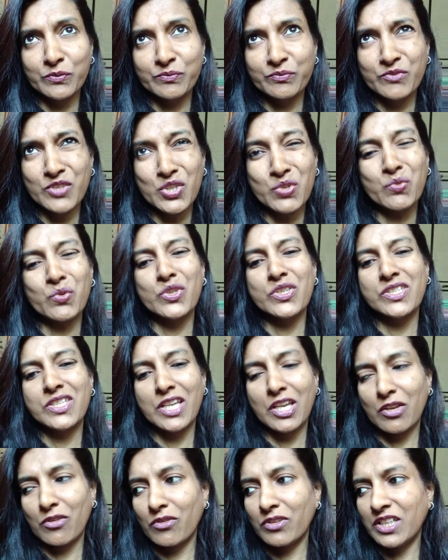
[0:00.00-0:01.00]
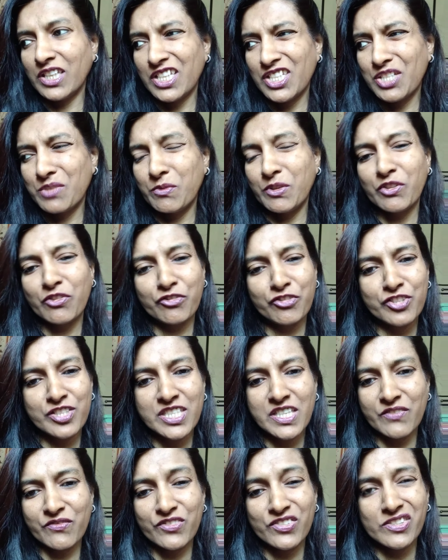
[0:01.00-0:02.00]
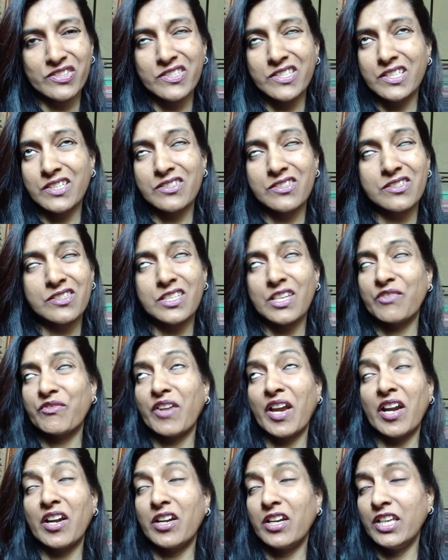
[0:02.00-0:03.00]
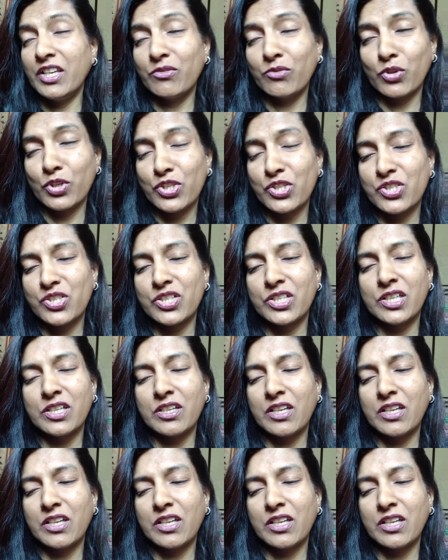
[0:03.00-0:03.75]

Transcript: which was there on HBO for several seasons. I've hardly watched it.